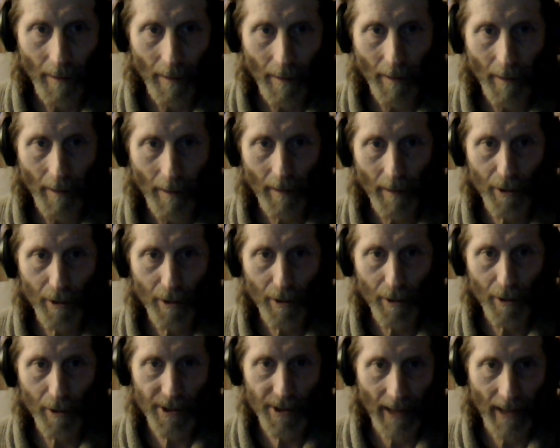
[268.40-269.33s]

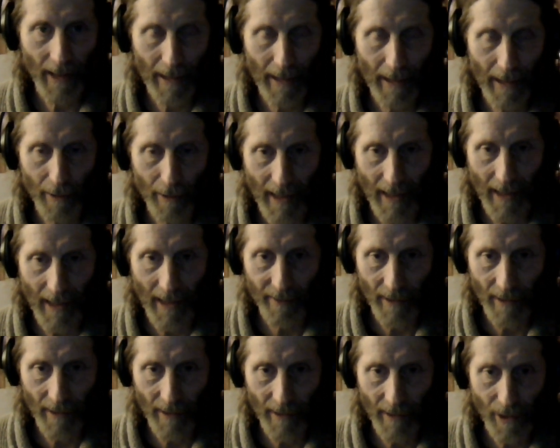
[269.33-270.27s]
Acoustic echo
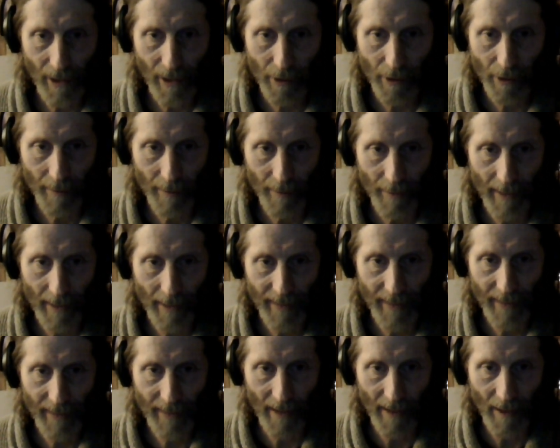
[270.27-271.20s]
cancellation, I've got that
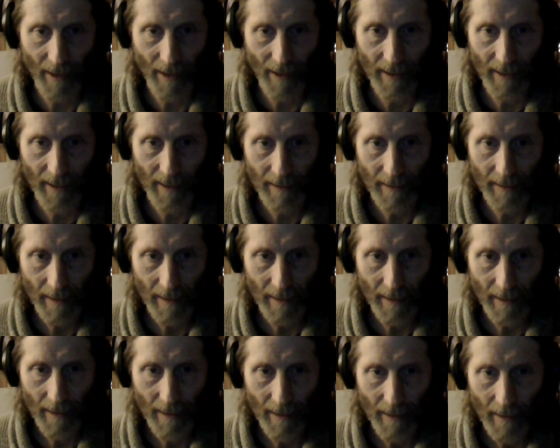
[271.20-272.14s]
on.
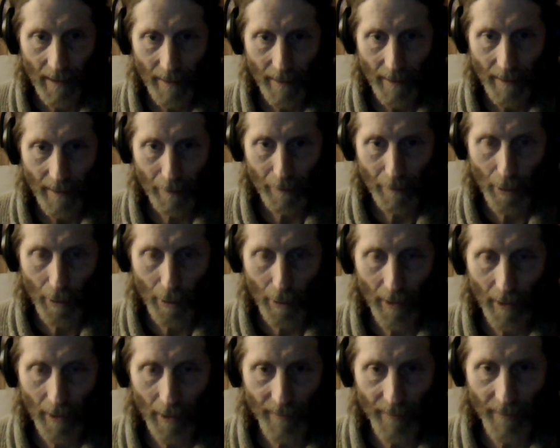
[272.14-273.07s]
Recording
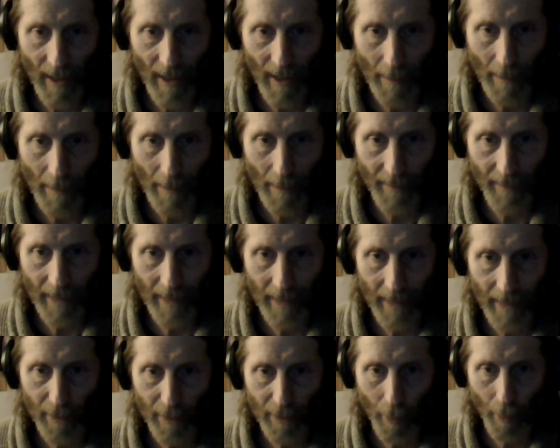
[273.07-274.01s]
volume, I've got it to
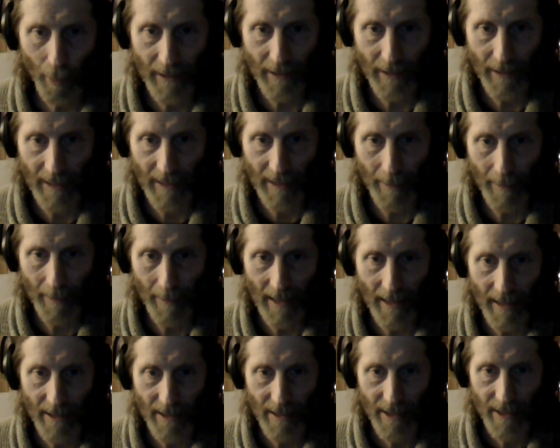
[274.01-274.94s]
20
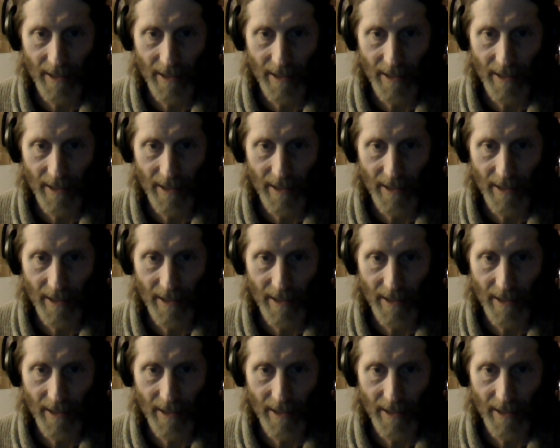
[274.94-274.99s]
dBs.